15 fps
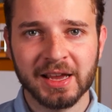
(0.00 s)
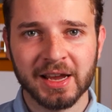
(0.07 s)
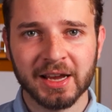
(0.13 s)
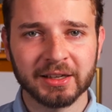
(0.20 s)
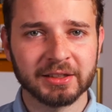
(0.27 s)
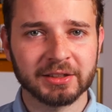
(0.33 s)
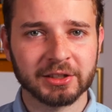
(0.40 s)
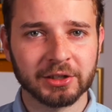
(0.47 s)

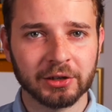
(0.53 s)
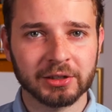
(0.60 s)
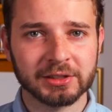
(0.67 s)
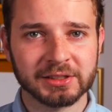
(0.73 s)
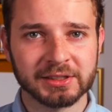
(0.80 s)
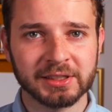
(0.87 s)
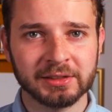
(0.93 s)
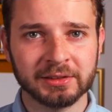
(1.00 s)
and it
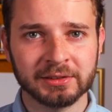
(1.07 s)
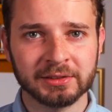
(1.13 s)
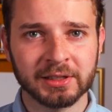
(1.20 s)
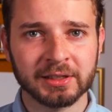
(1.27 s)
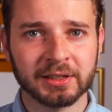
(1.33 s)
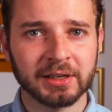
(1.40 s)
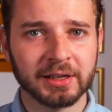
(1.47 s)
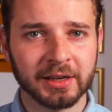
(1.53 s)
clocks in
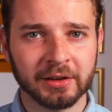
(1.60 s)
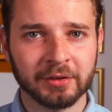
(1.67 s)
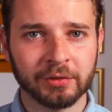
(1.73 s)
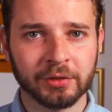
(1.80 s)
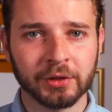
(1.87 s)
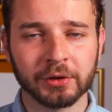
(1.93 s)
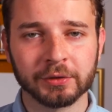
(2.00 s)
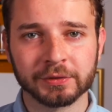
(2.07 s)
at a
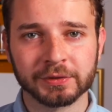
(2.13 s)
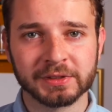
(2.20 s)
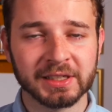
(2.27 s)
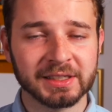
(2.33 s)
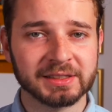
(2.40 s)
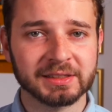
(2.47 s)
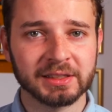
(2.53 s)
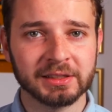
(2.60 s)
length of
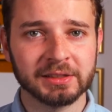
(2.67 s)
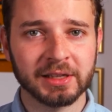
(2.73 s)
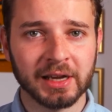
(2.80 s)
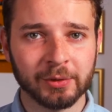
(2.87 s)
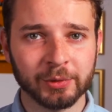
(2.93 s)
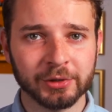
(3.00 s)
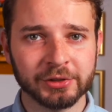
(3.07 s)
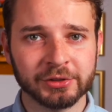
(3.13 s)
16
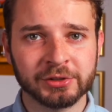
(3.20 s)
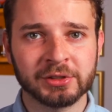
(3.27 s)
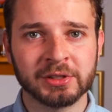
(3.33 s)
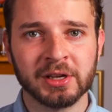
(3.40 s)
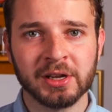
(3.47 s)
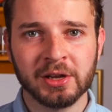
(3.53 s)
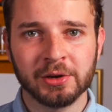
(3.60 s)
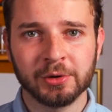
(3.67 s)
hours